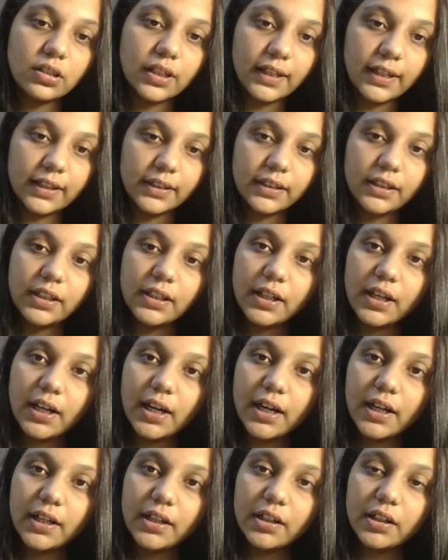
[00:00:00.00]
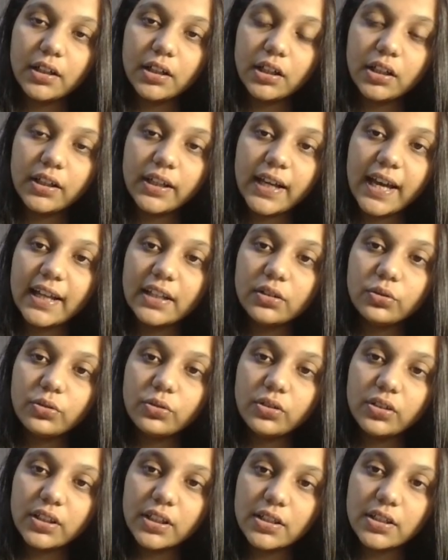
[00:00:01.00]
collected, and in
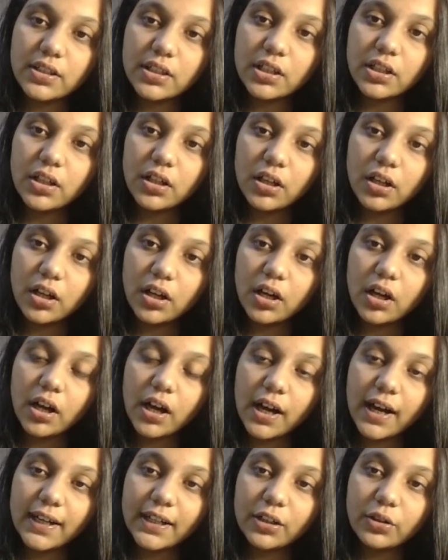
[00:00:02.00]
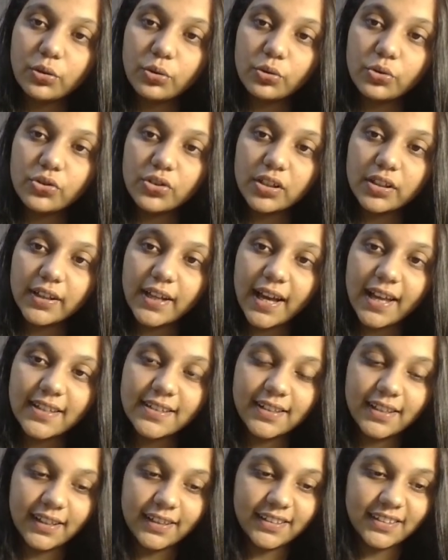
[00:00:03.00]
cathode there is a hydrogen gas
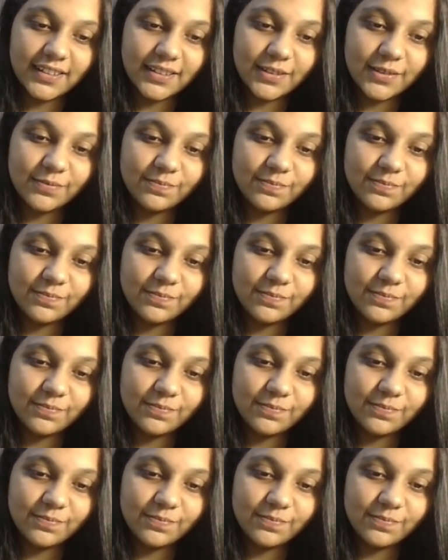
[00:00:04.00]
collected.